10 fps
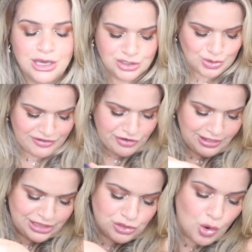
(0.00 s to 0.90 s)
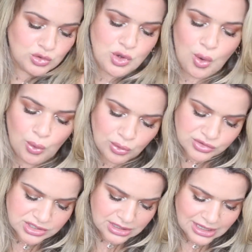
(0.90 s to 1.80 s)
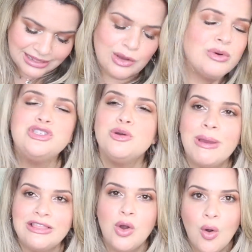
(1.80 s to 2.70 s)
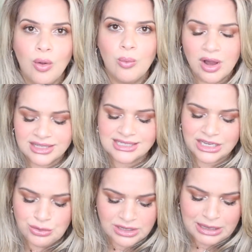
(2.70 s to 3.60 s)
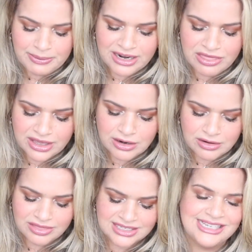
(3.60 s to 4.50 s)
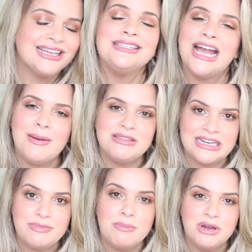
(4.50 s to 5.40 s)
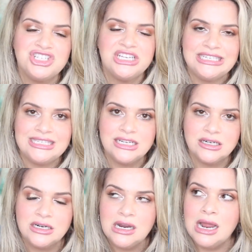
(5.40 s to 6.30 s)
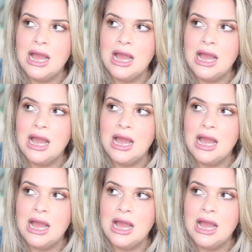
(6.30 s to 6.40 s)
So I feel like those holes, like once you make the whole ones and you keep it in there, the second time it's gonna be much easier